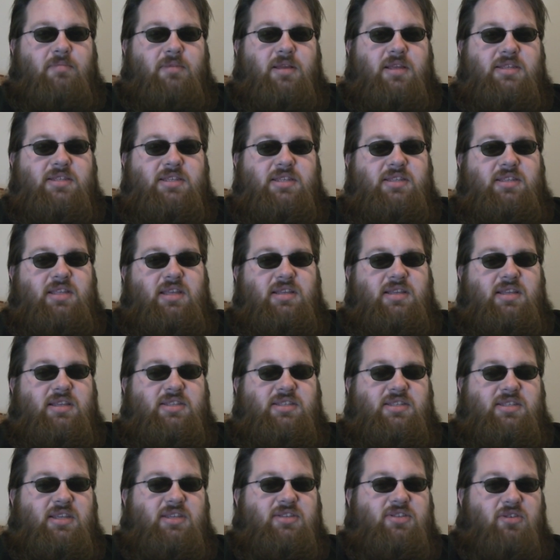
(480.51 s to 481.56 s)
because
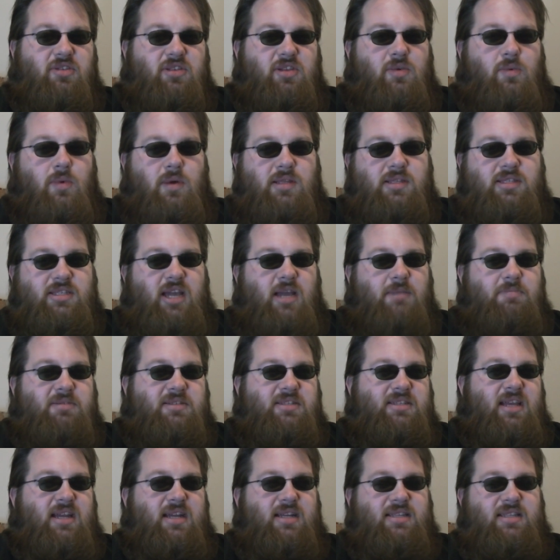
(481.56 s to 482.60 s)
it's only one type of
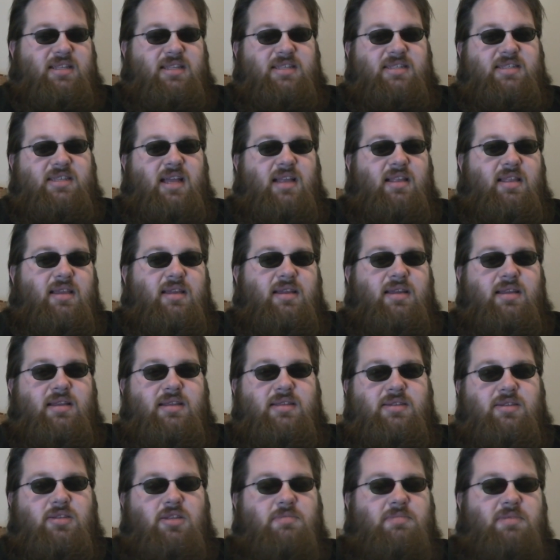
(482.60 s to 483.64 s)
sex that's selling, and
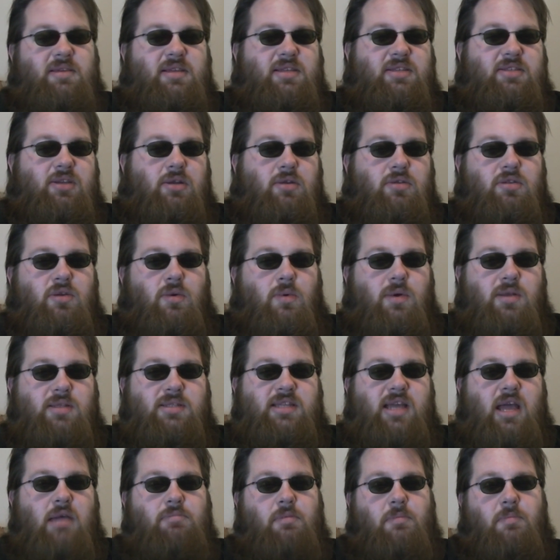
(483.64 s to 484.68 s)
it's only being sold to one
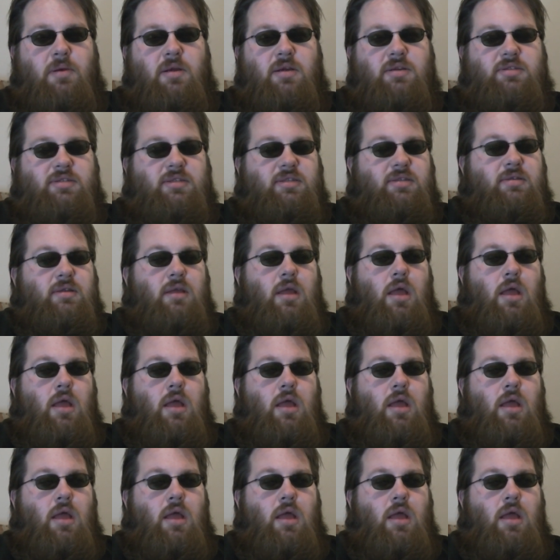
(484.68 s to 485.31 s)
type of person.